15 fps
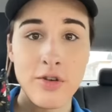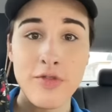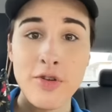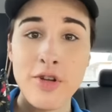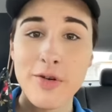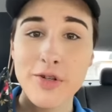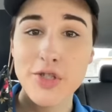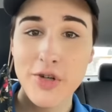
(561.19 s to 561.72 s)
you
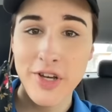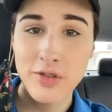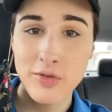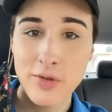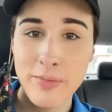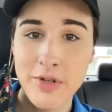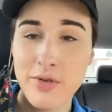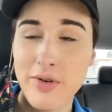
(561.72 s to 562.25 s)
know a trans
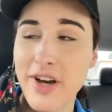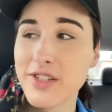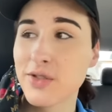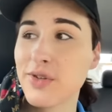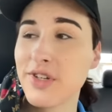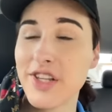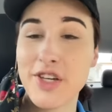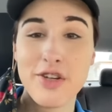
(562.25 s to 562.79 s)
woman who has a
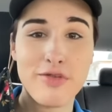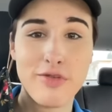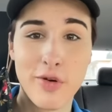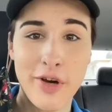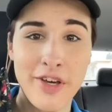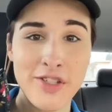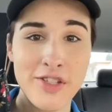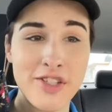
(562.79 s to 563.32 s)
really good
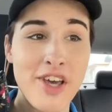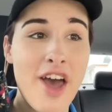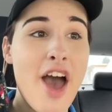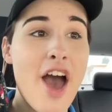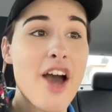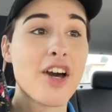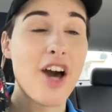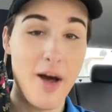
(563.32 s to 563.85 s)
voice,
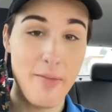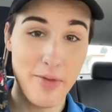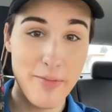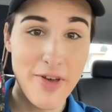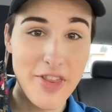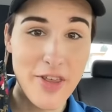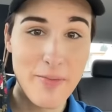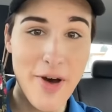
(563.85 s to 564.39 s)

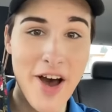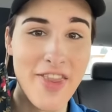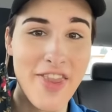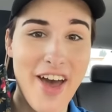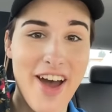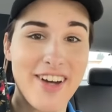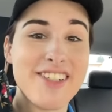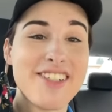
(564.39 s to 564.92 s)
compliment them on
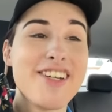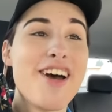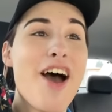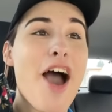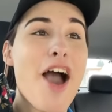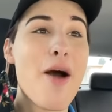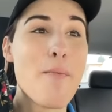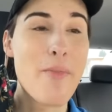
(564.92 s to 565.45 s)
that.
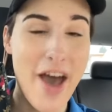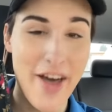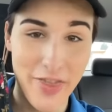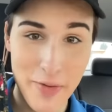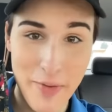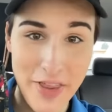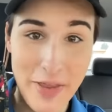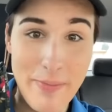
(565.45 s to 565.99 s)
Pat
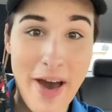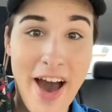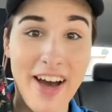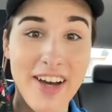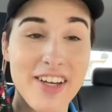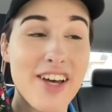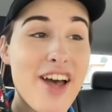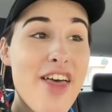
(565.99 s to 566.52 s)
them on the
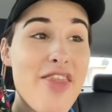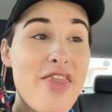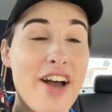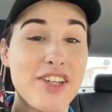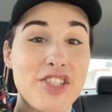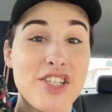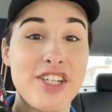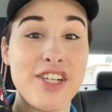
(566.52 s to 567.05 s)
back.
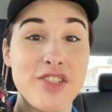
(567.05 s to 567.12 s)
that shit is